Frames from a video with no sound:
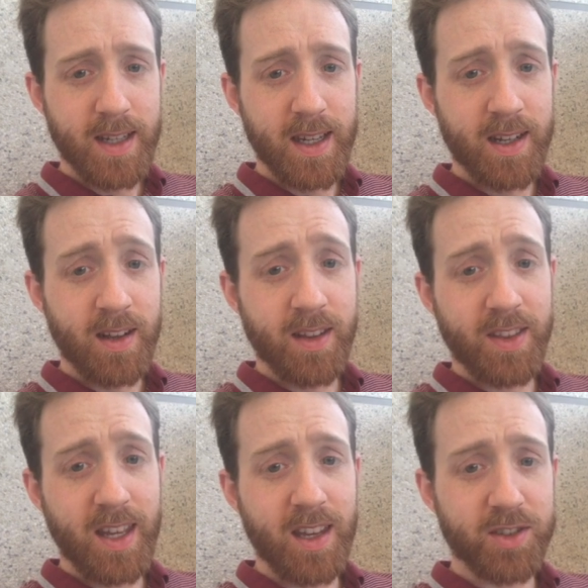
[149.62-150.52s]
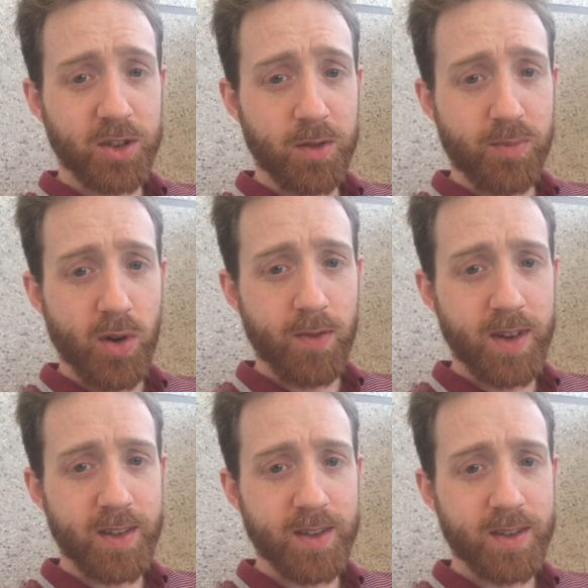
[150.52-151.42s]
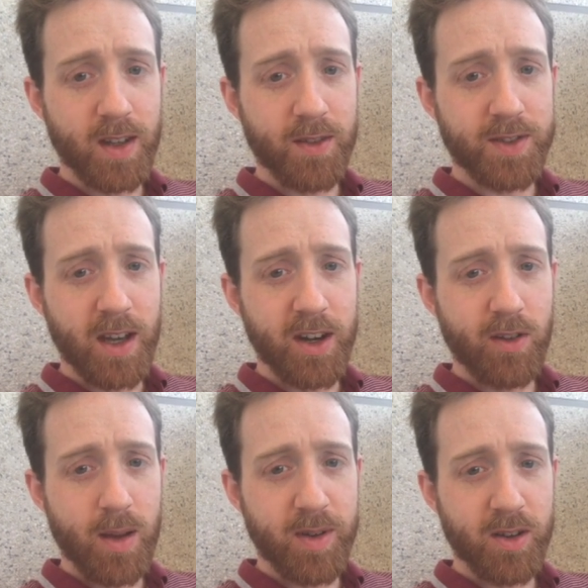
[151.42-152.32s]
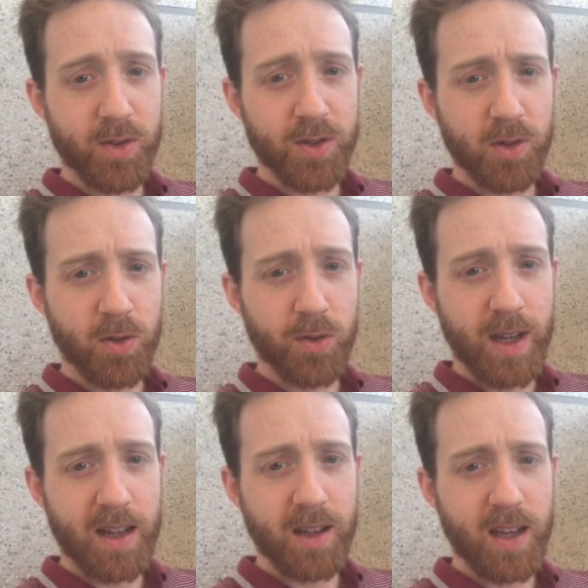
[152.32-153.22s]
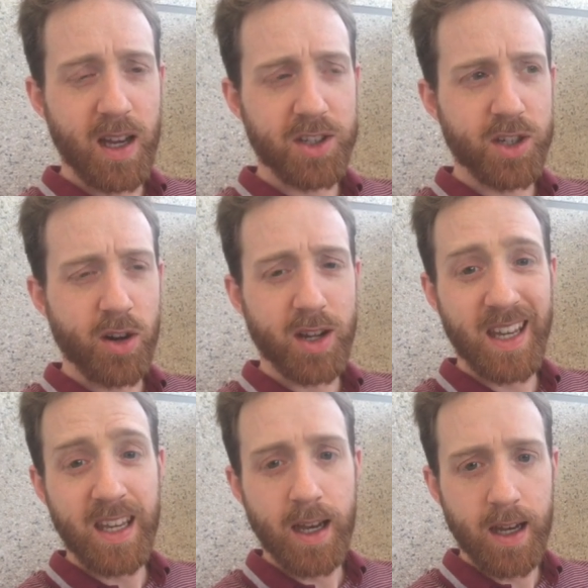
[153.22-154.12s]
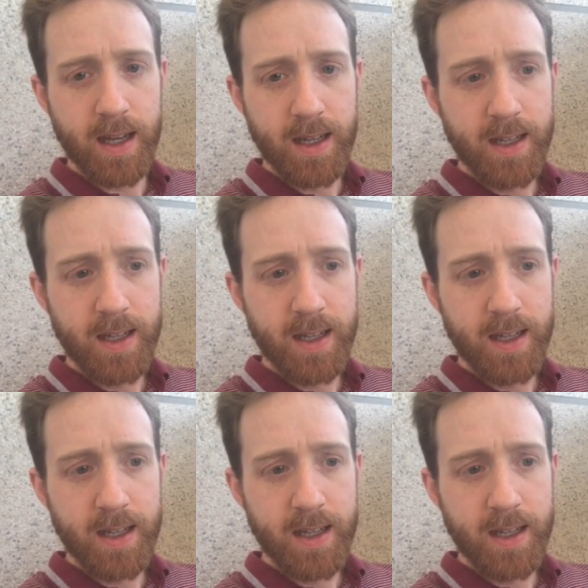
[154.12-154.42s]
in the eastern province of Saudi Arabia, also called Al Sharqiyya,